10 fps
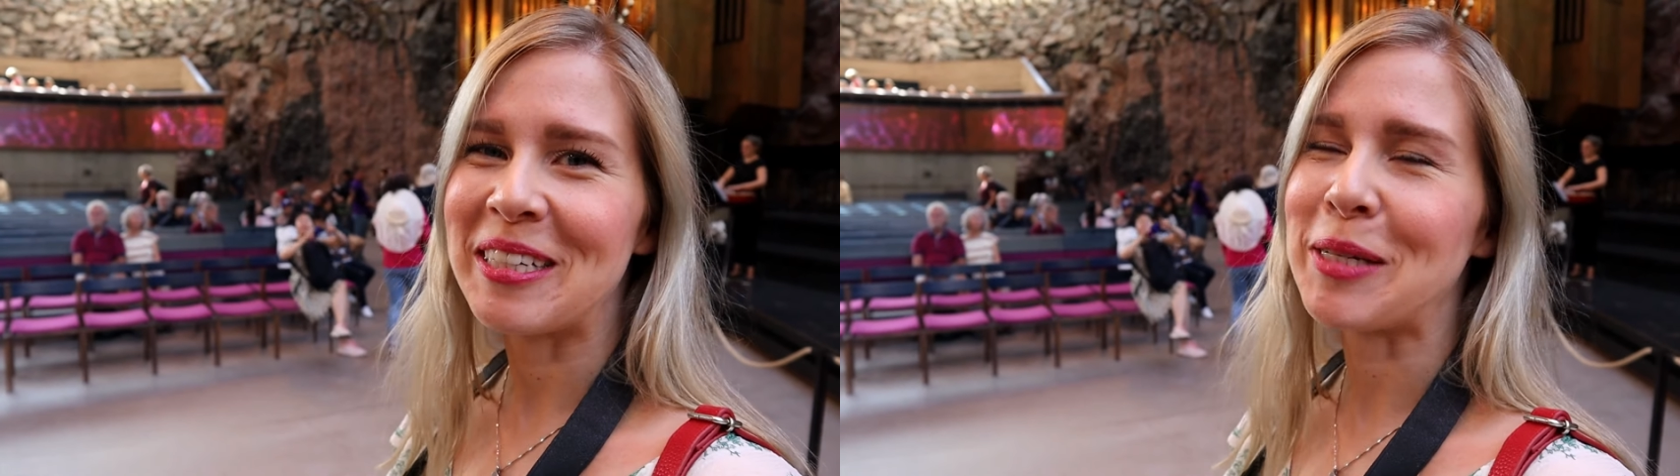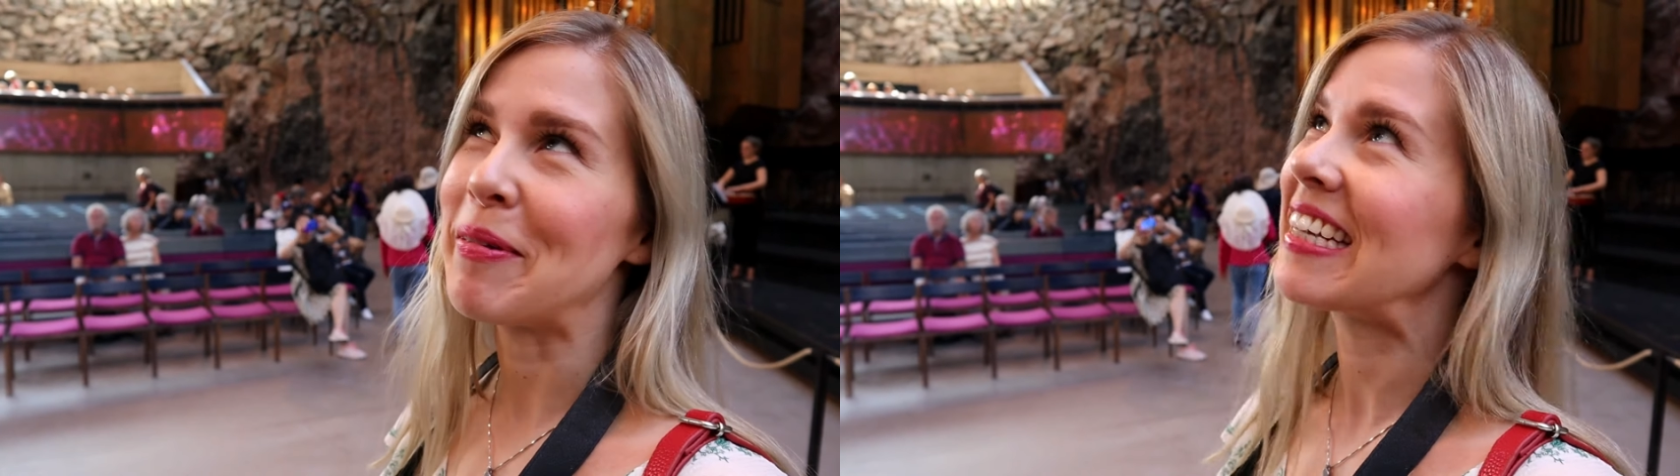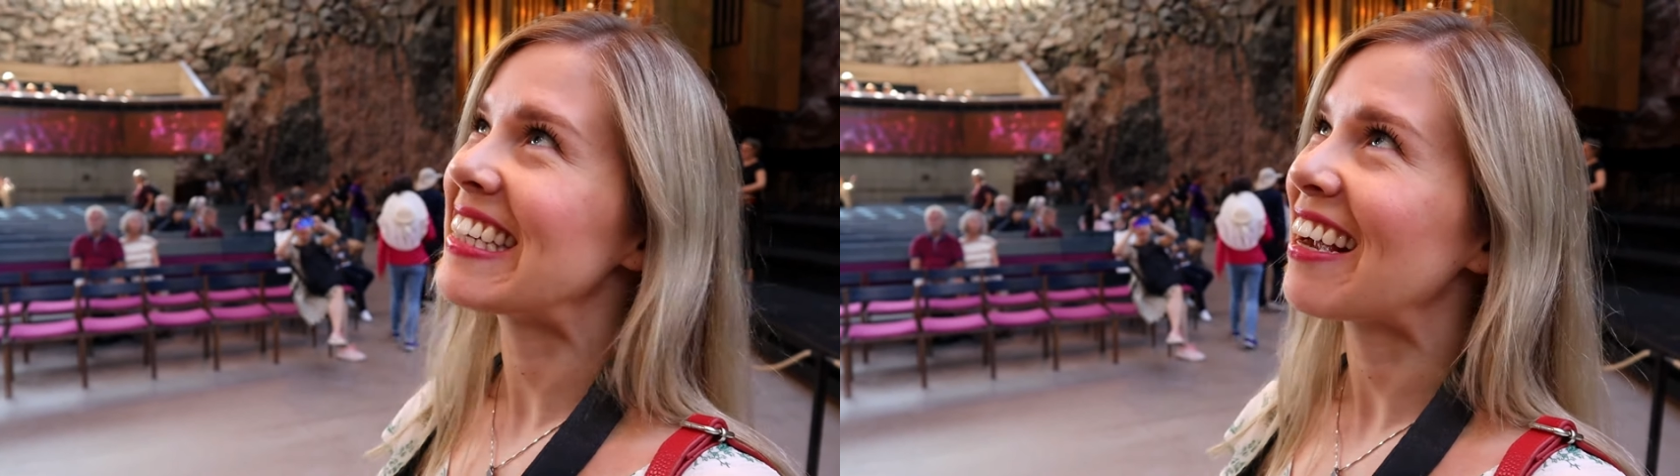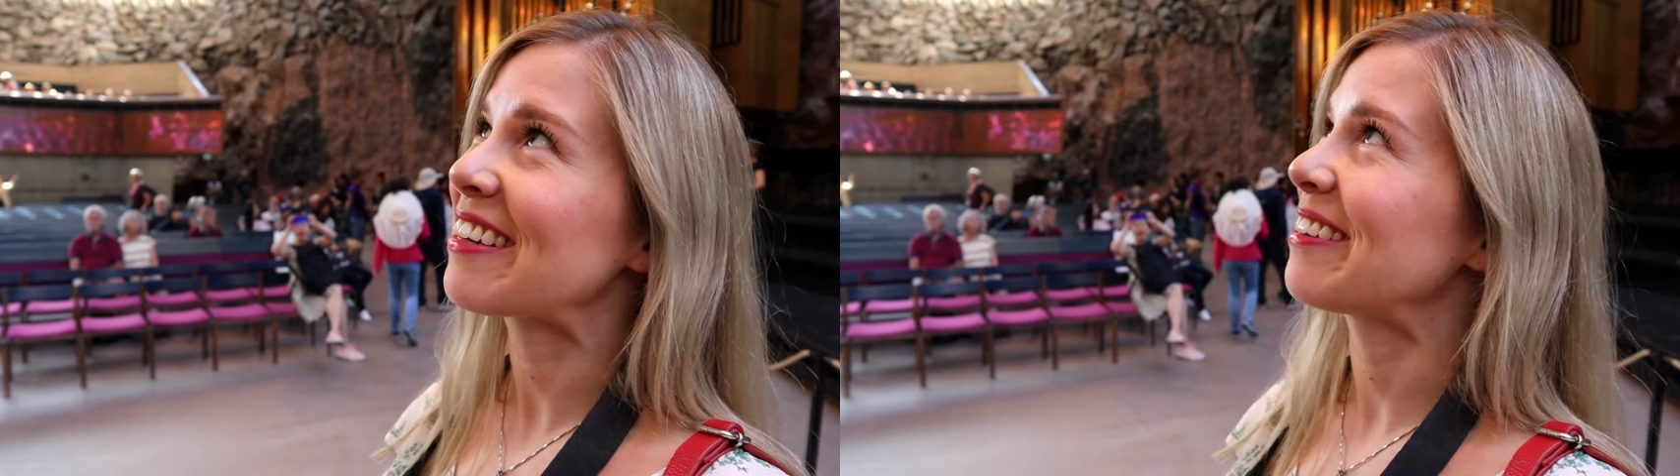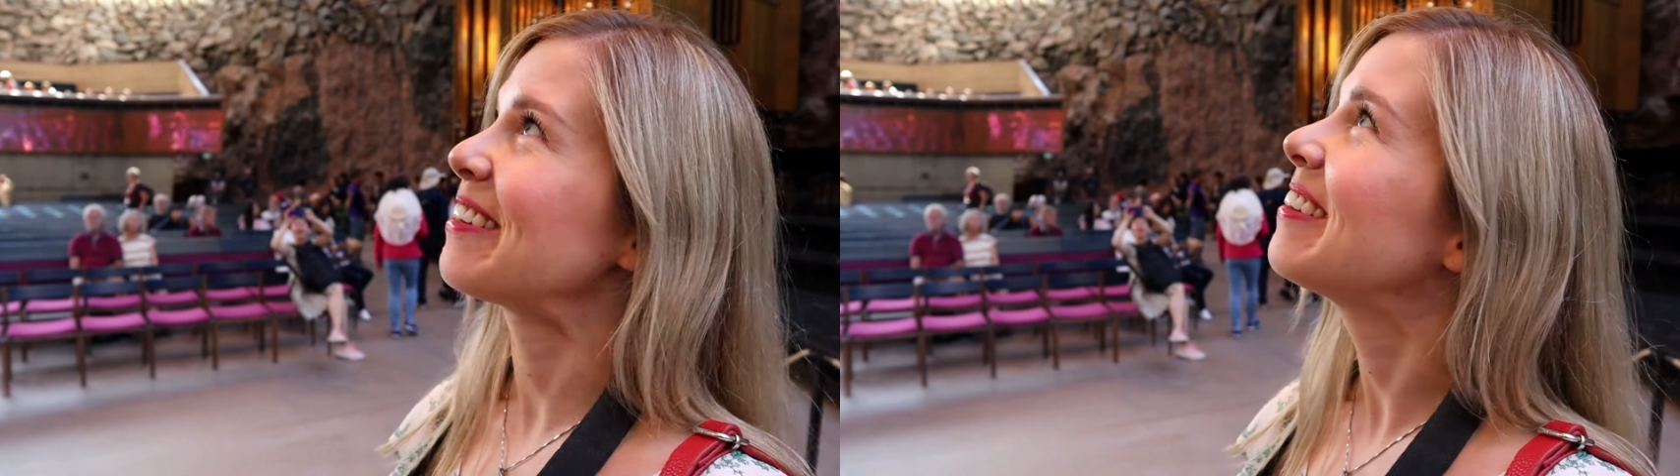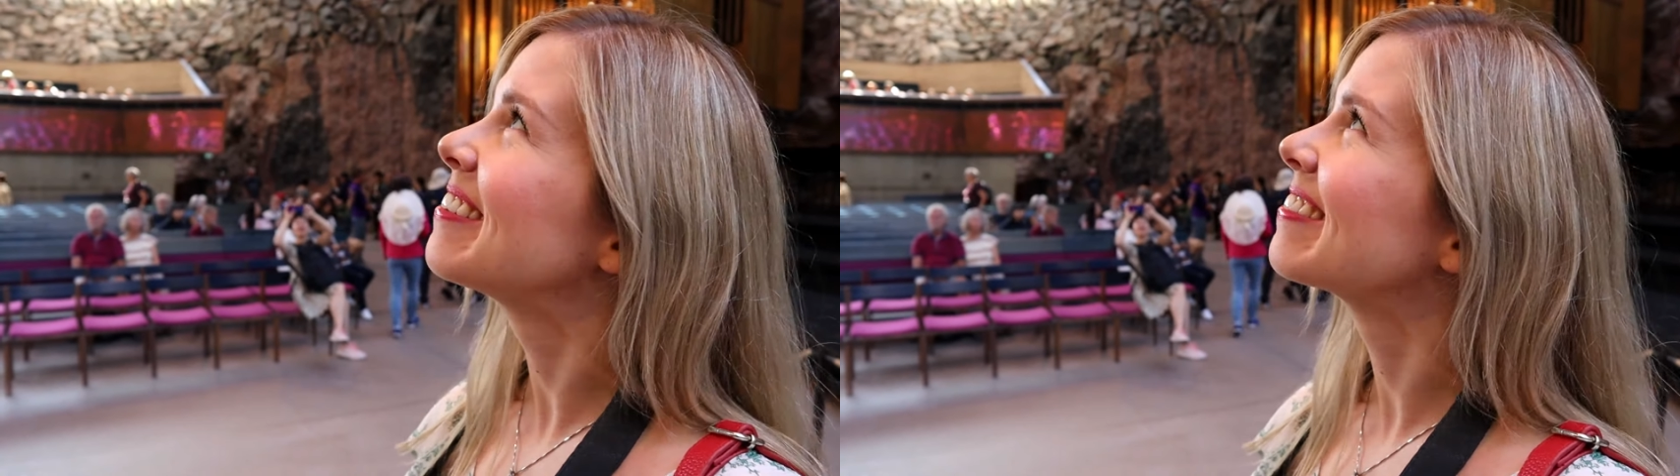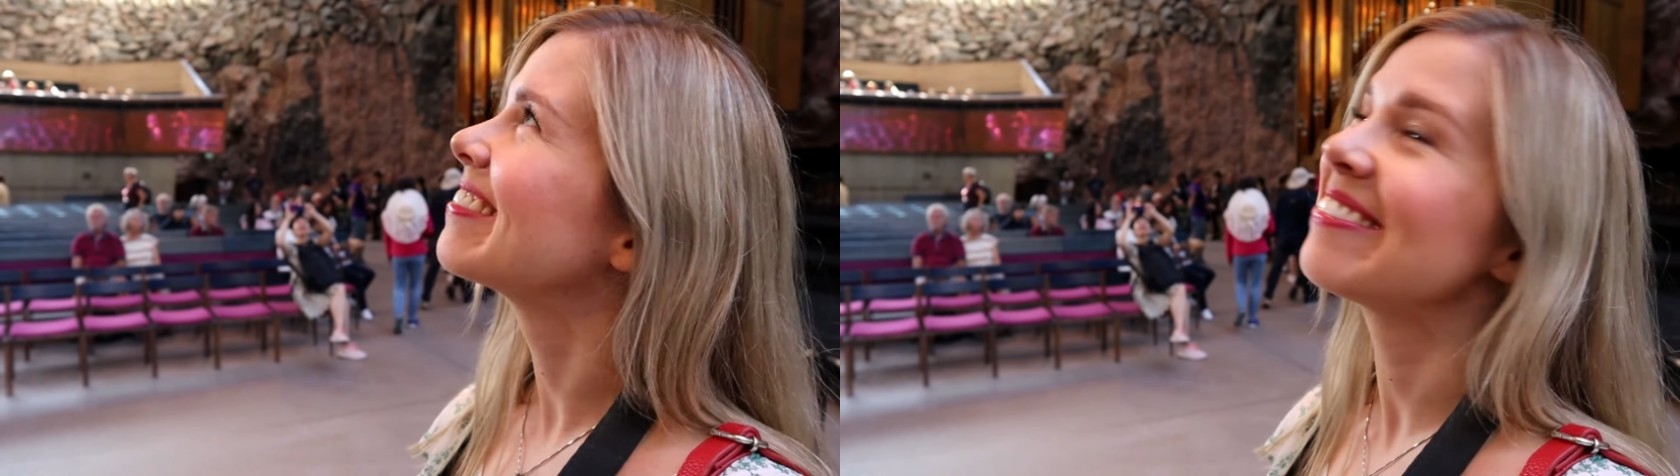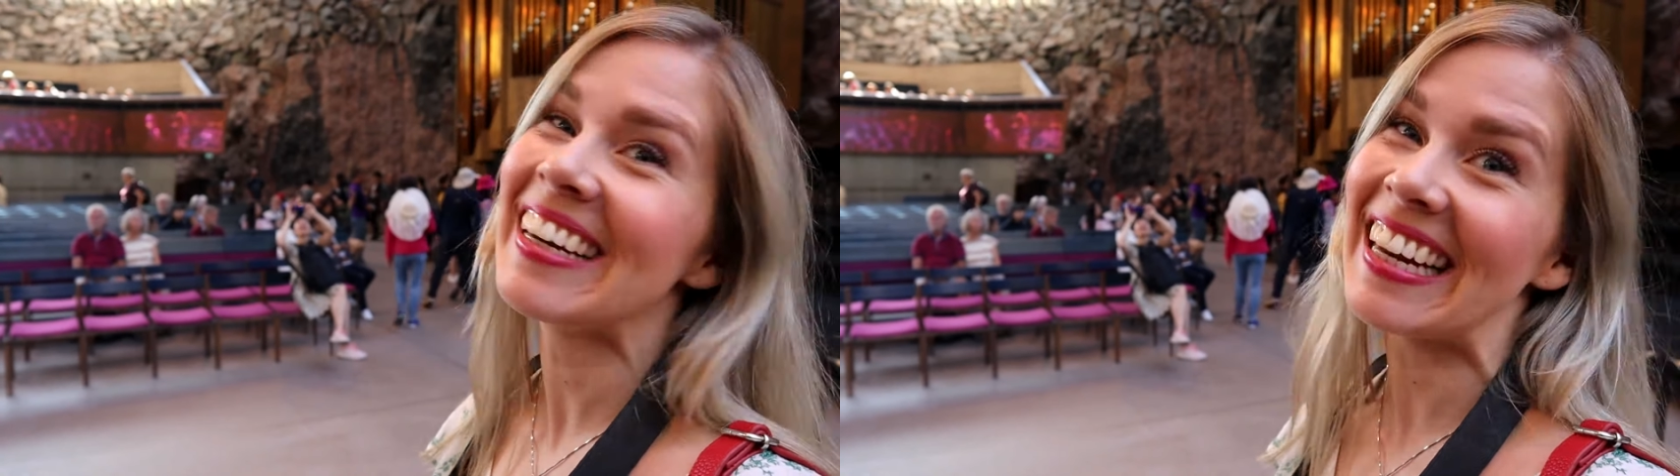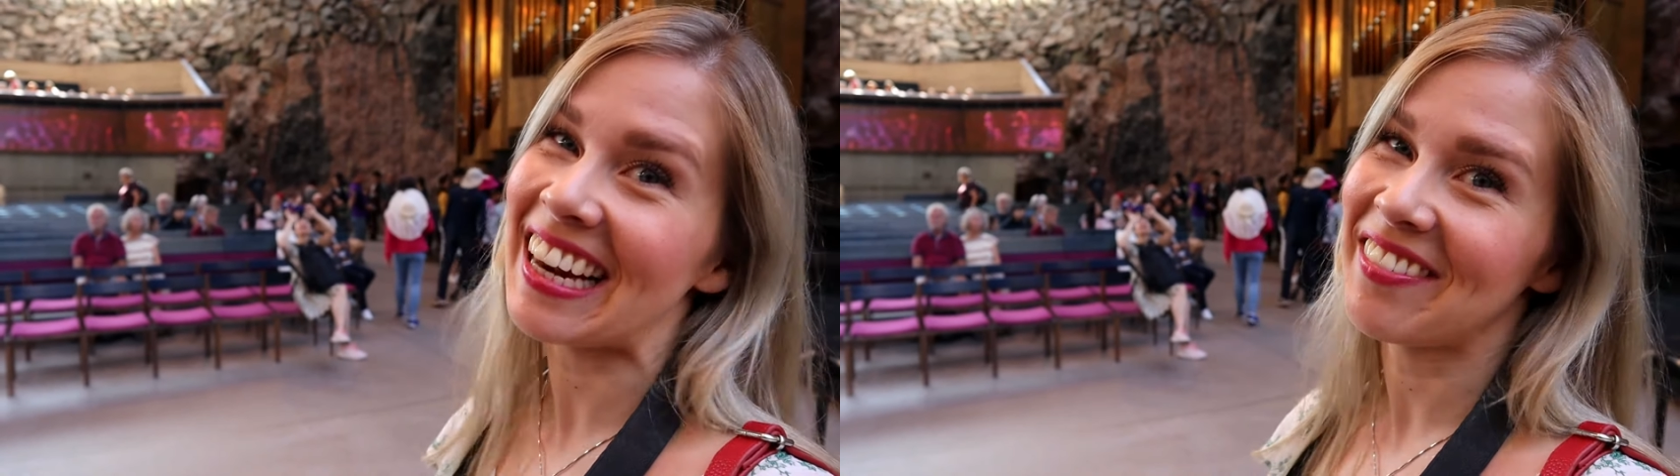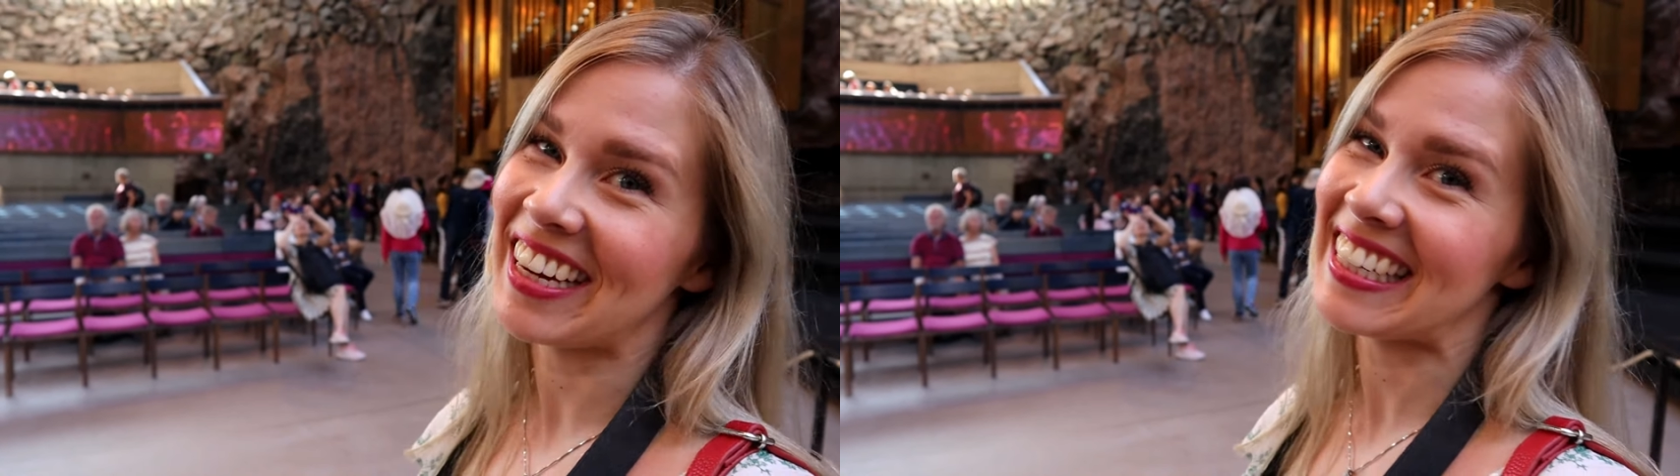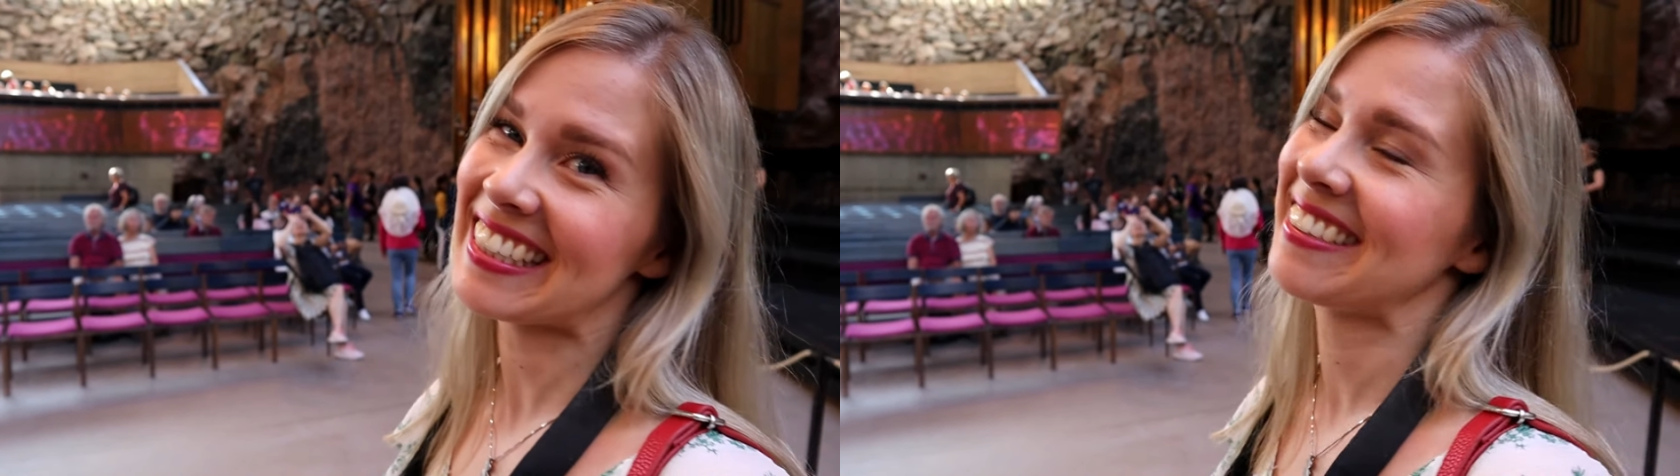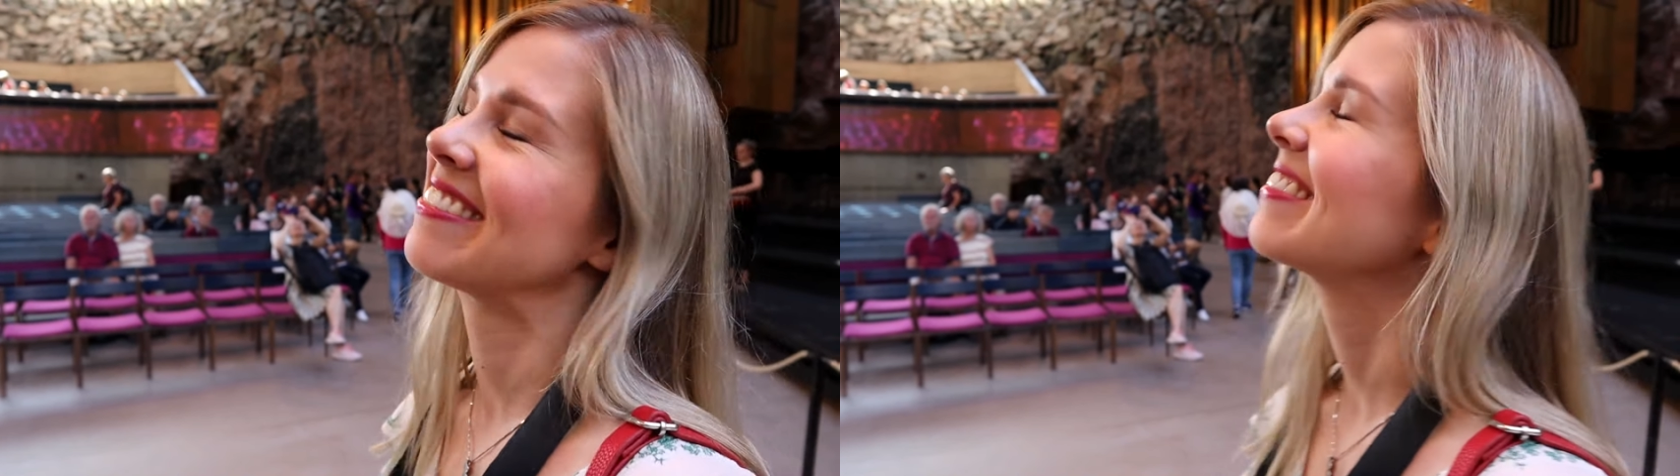spectacular. Really loving it.